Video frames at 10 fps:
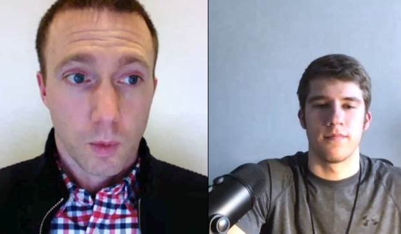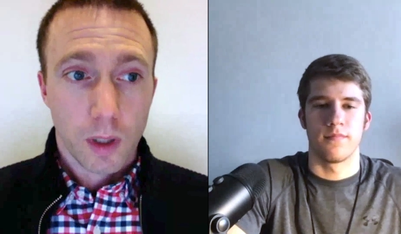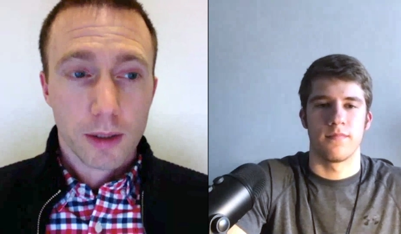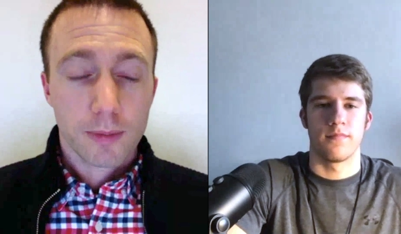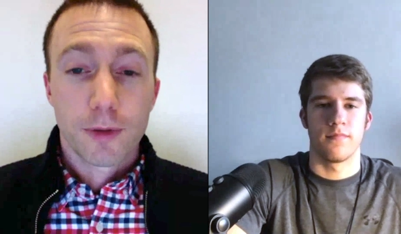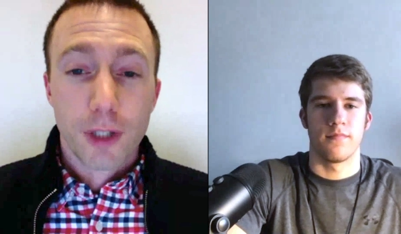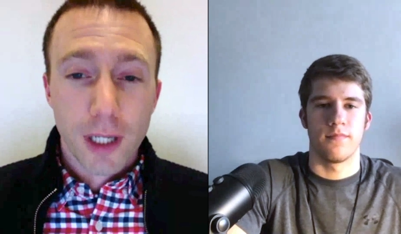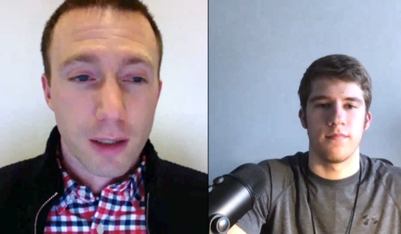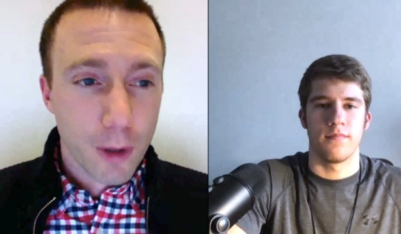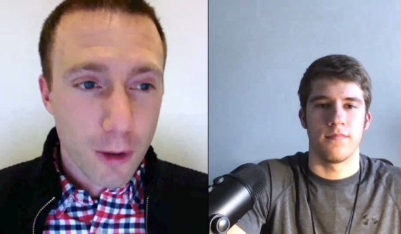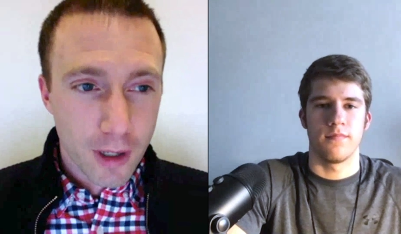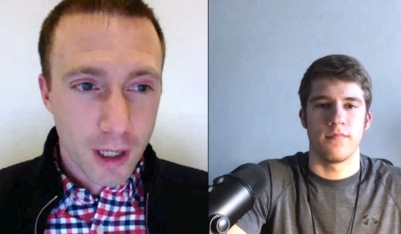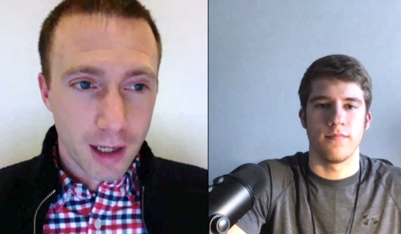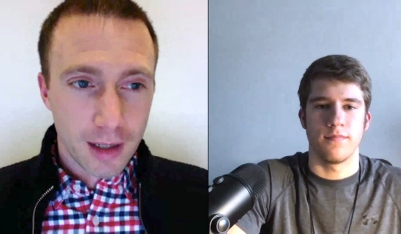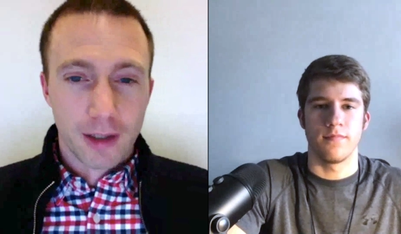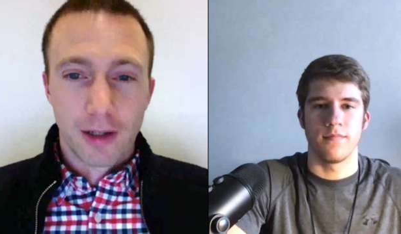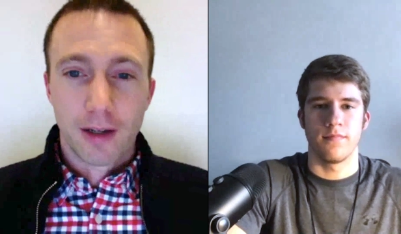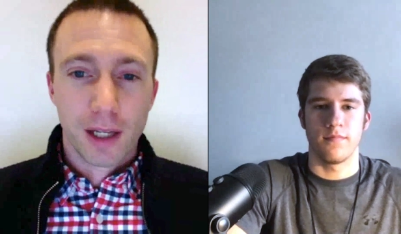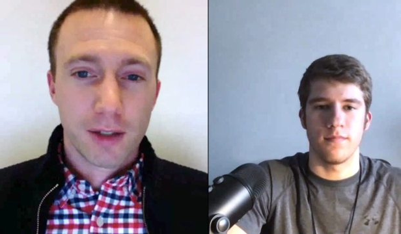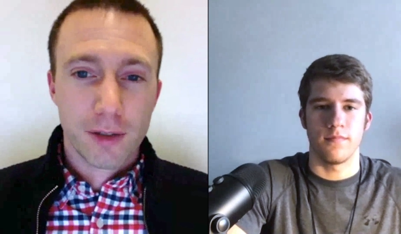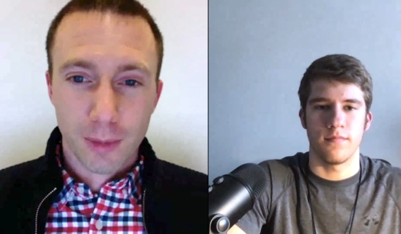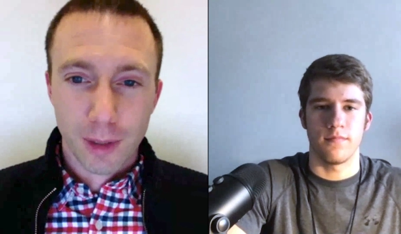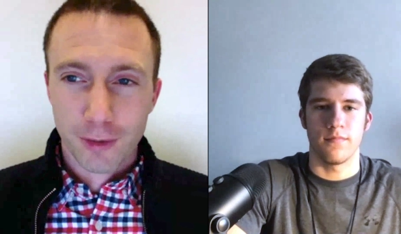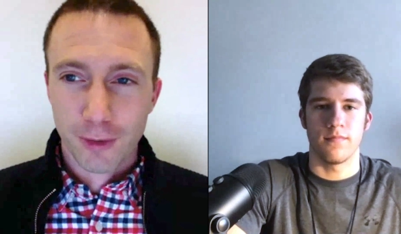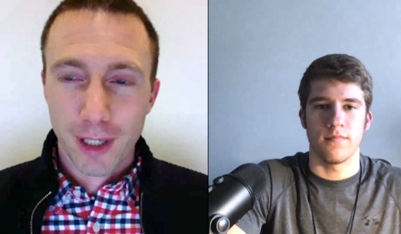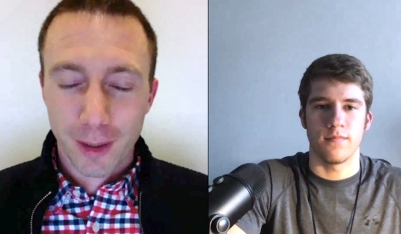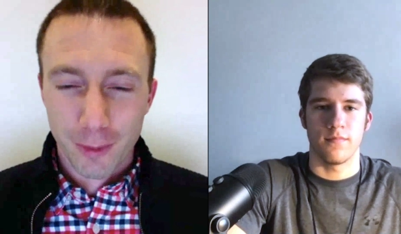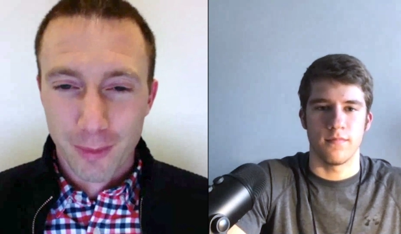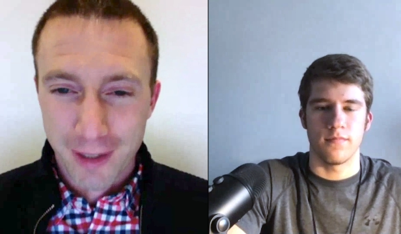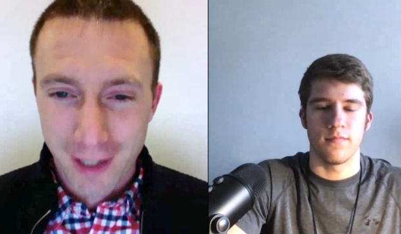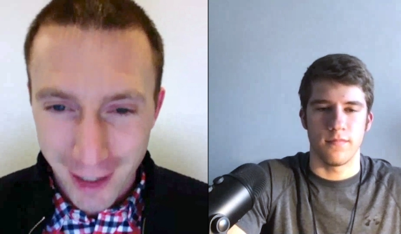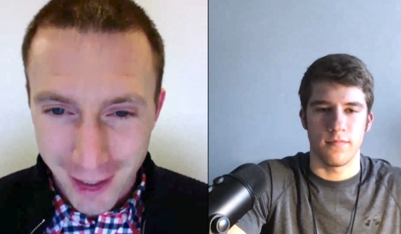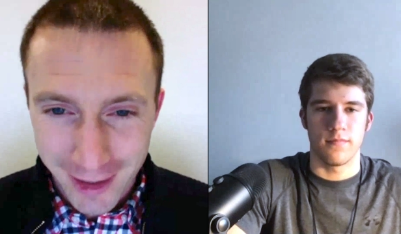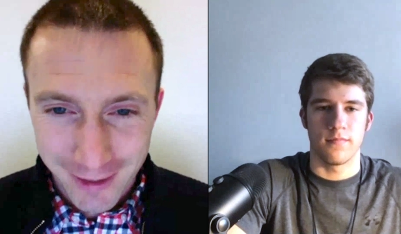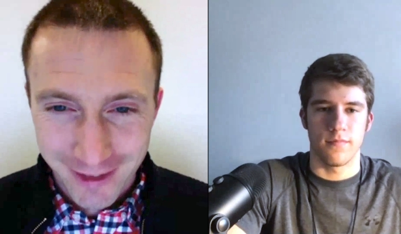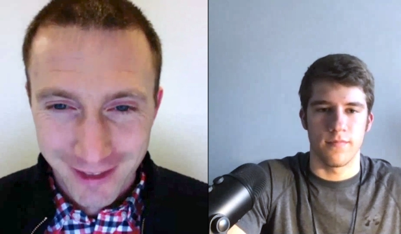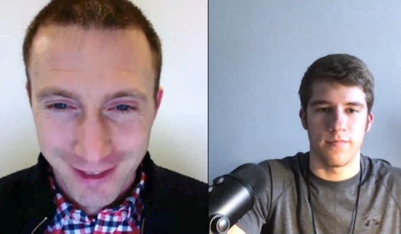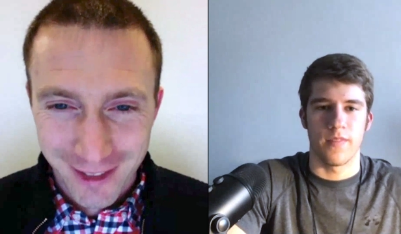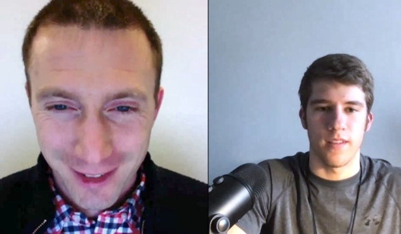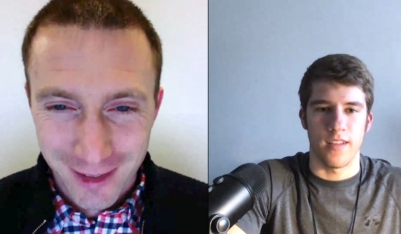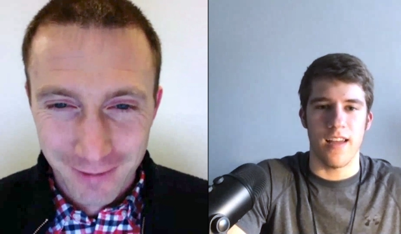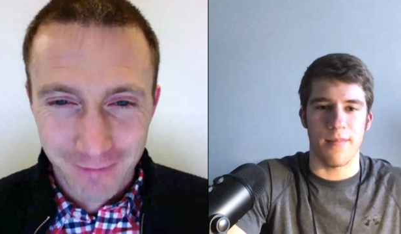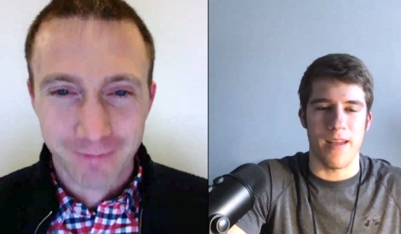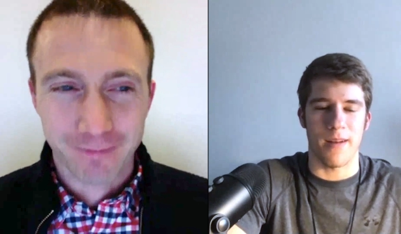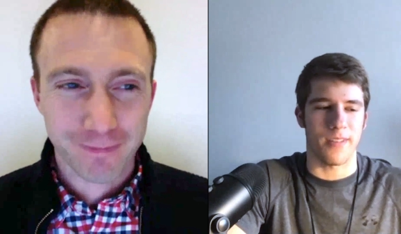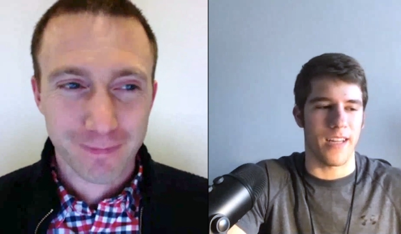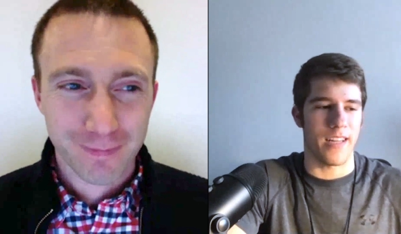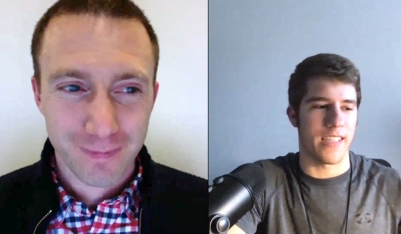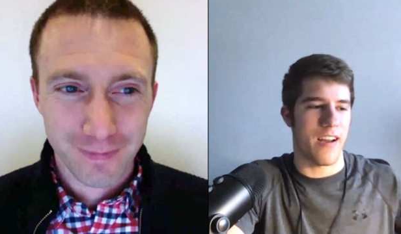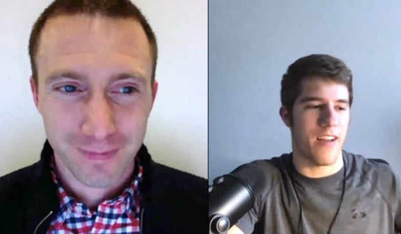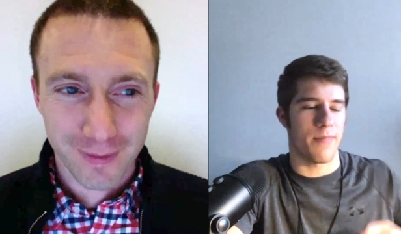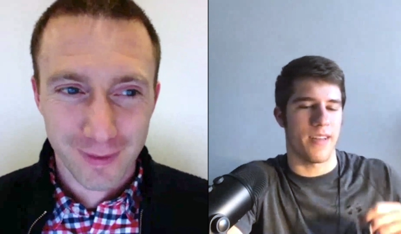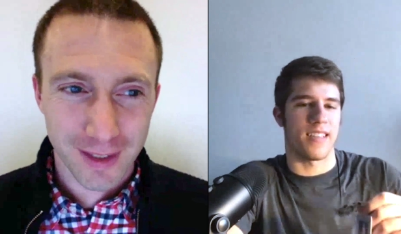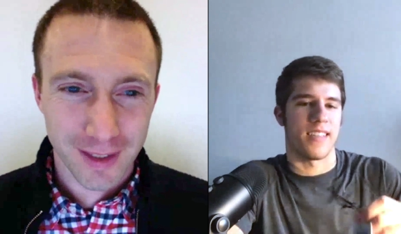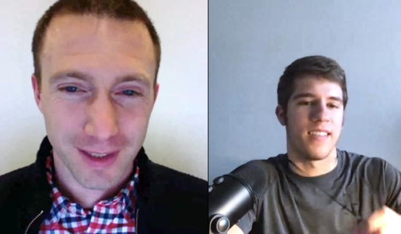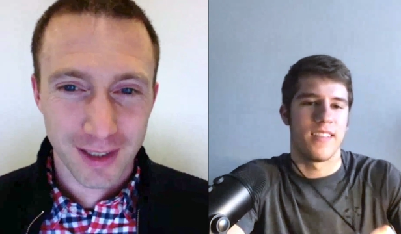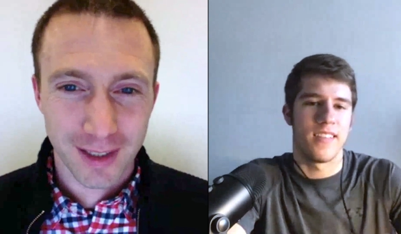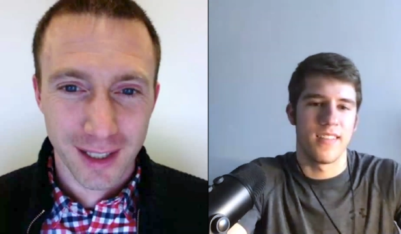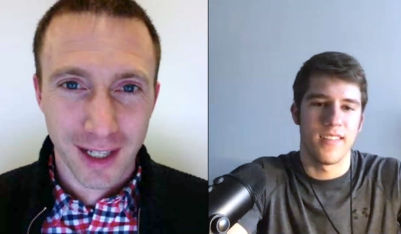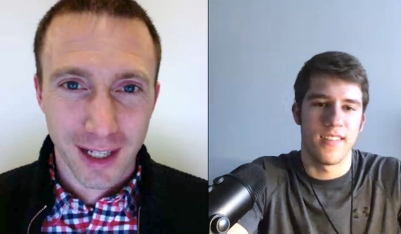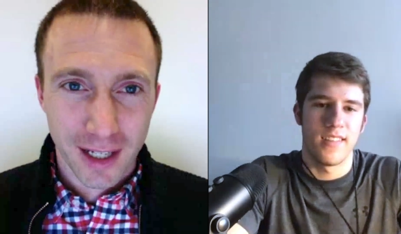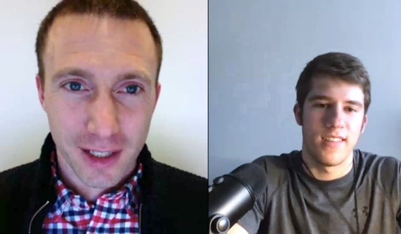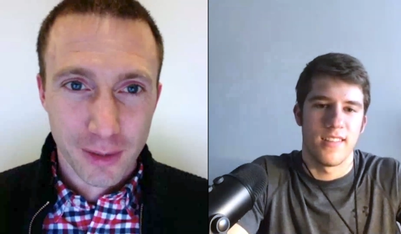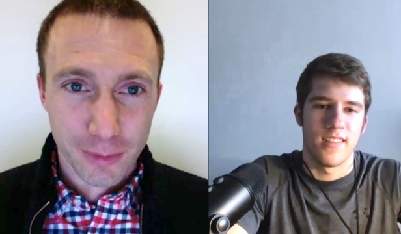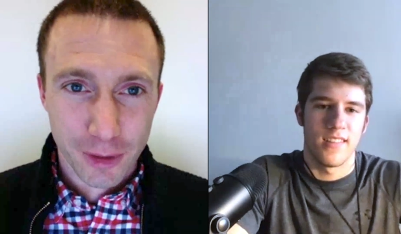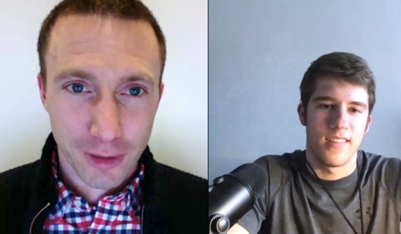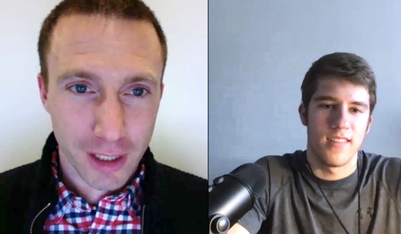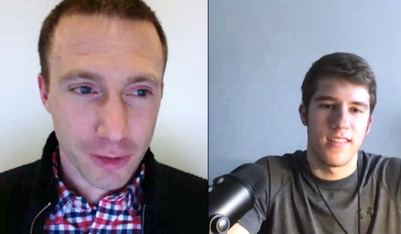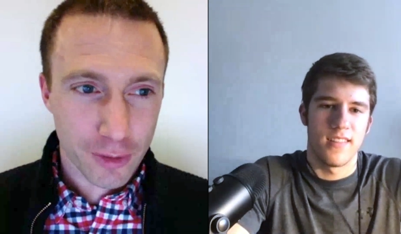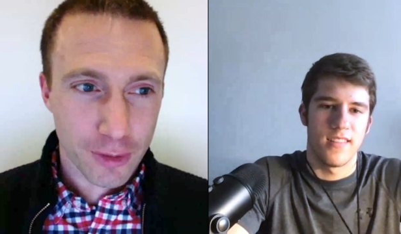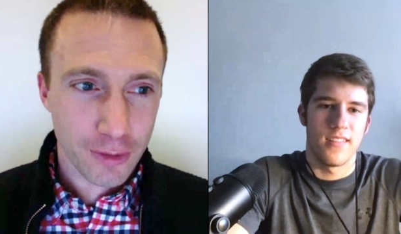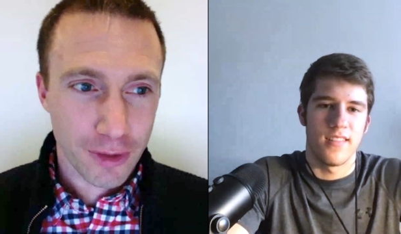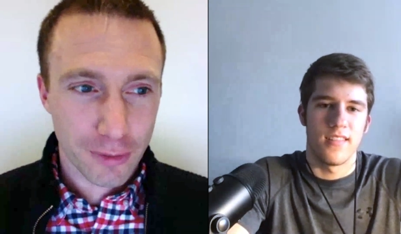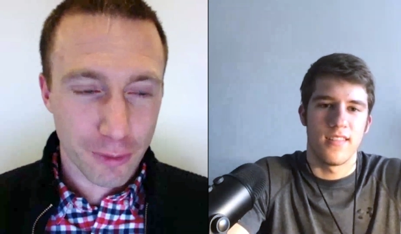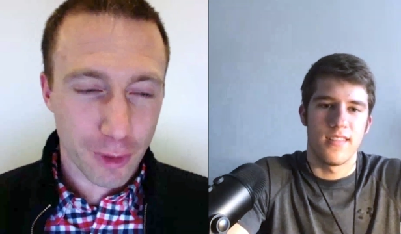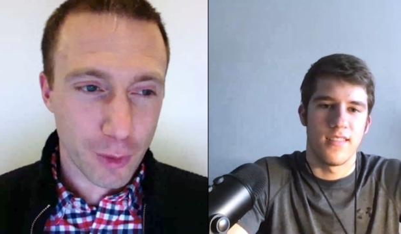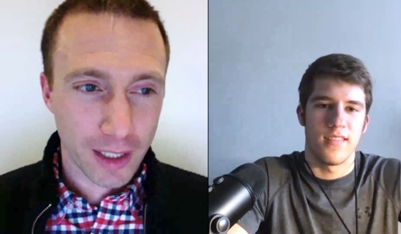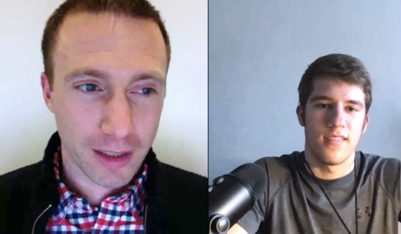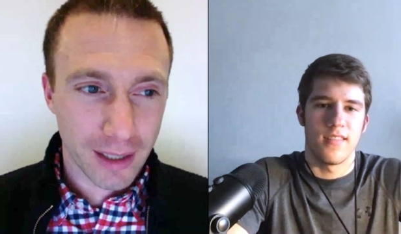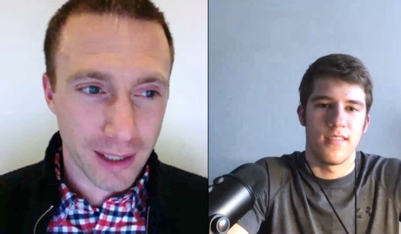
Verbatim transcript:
Speaker 1: Welcome, Jacob O'Connor. Thank you so much for meeting with me today.
Speaker 2: Yeah, man, I'm glad. Thanks for having me on.
Speaker 1: So I'm just going to introduce you real quick.